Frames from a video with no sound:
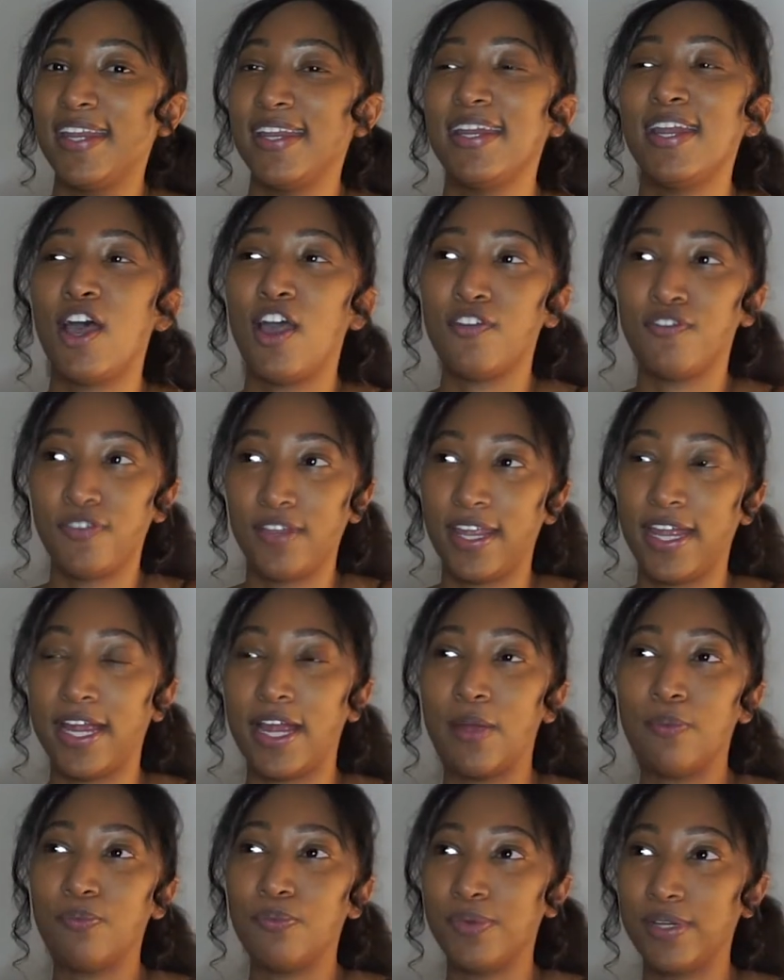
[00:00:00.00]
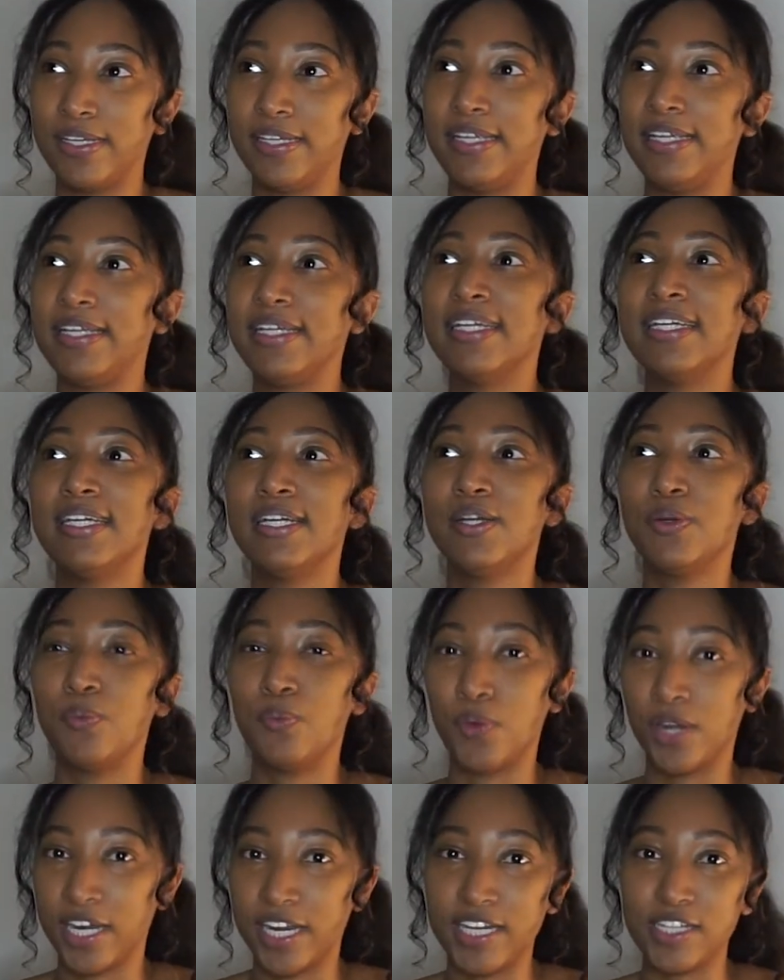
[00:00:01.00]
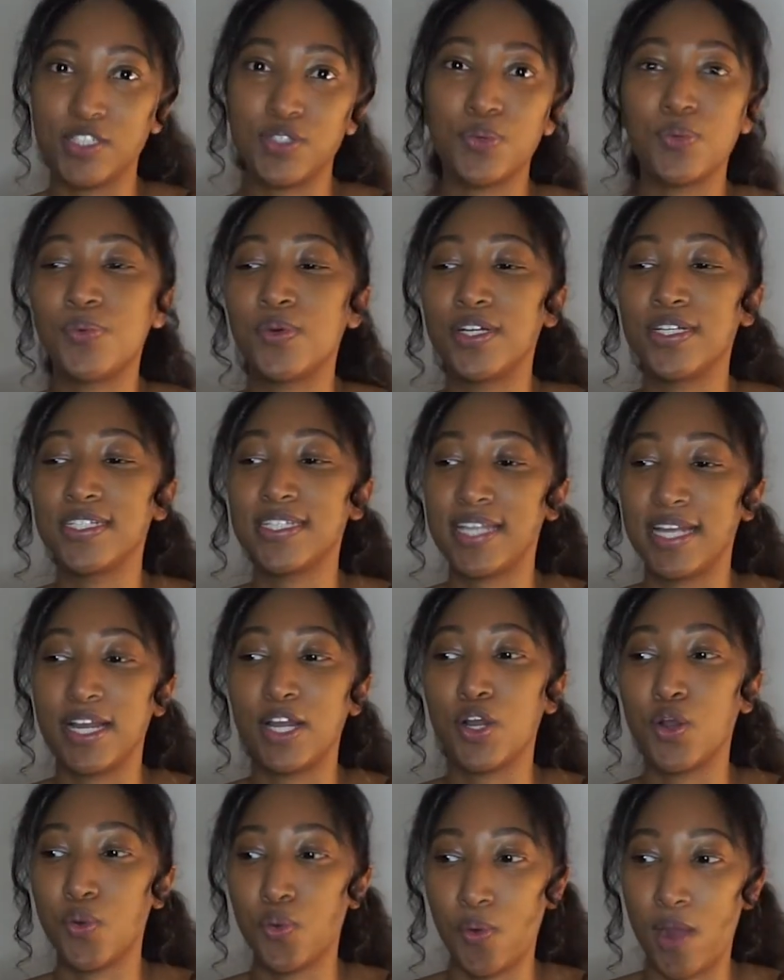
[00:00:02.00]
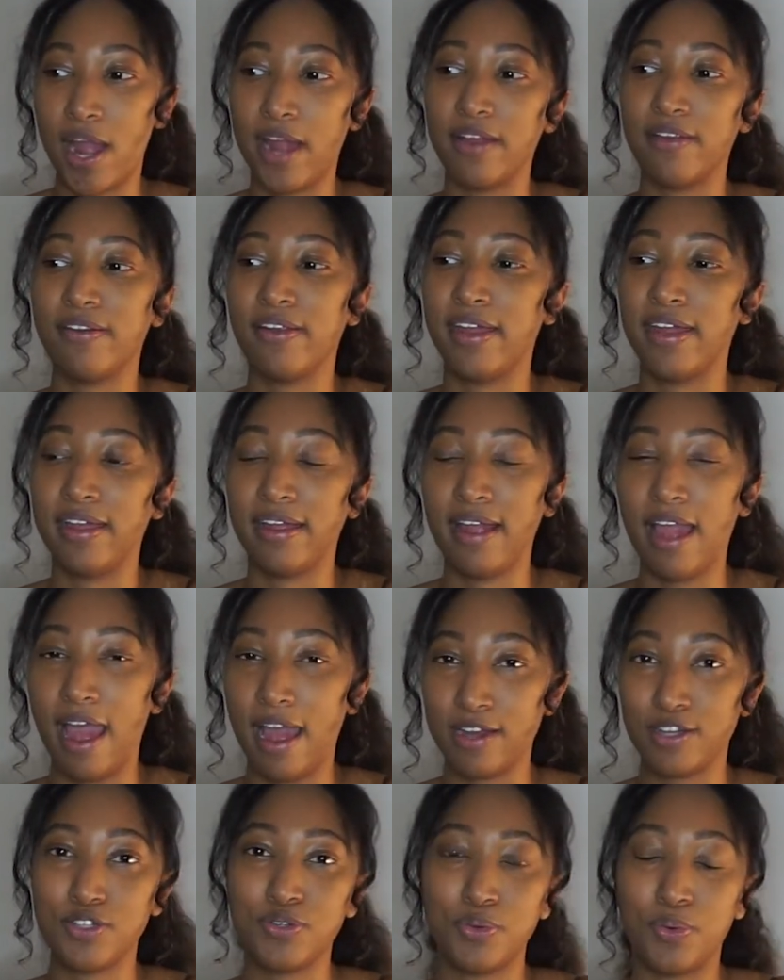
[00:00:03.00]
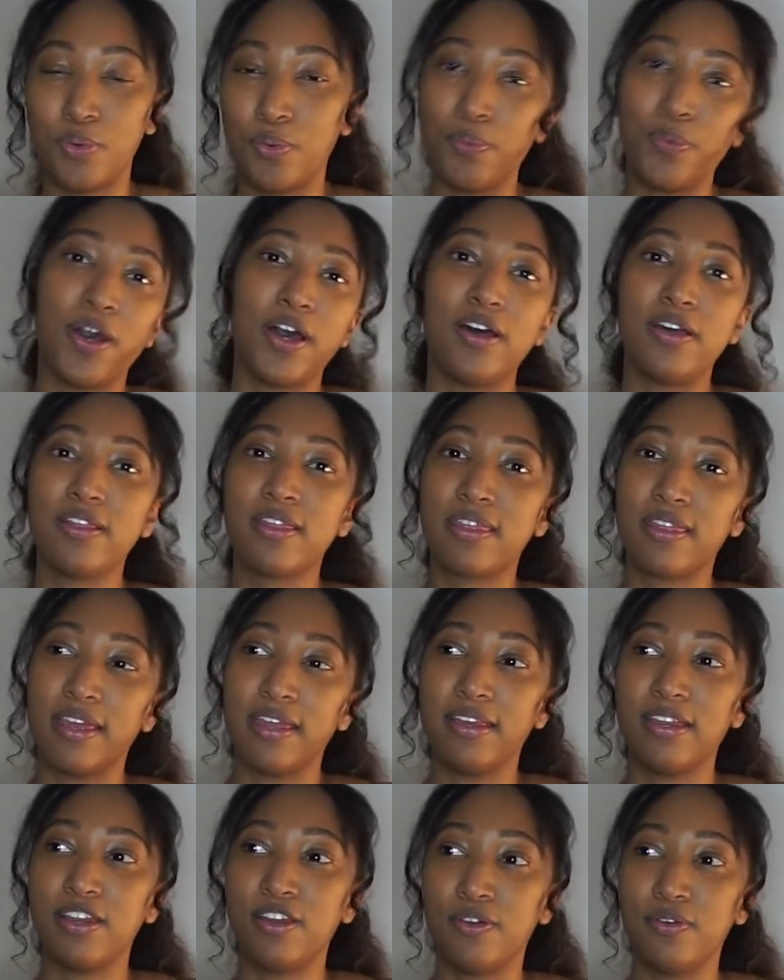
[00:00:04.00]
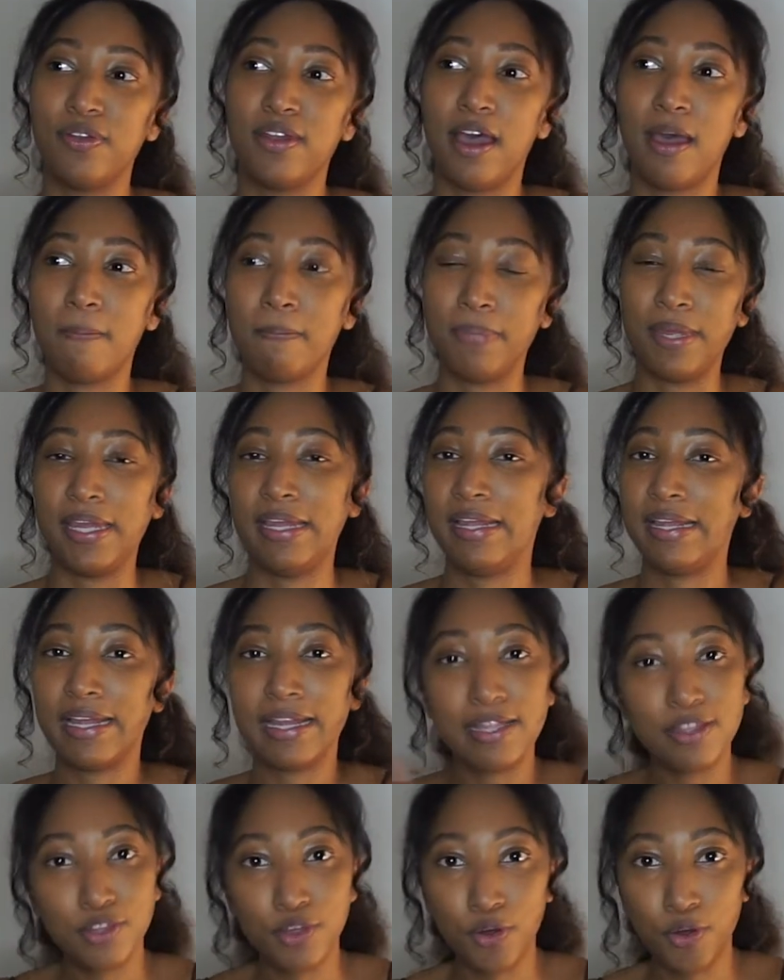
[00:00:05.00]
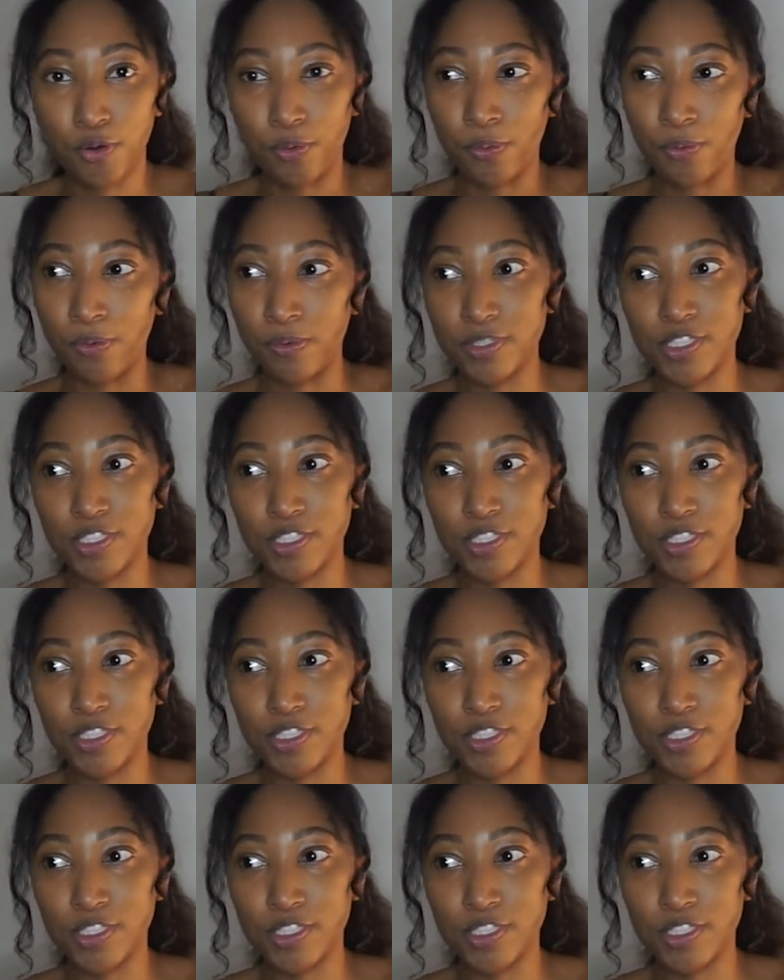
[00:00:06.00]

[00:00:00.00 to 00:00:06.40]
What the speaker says: And now I feel like I'm really working towards like acquiring actual wealth and, you know, not being in the hole.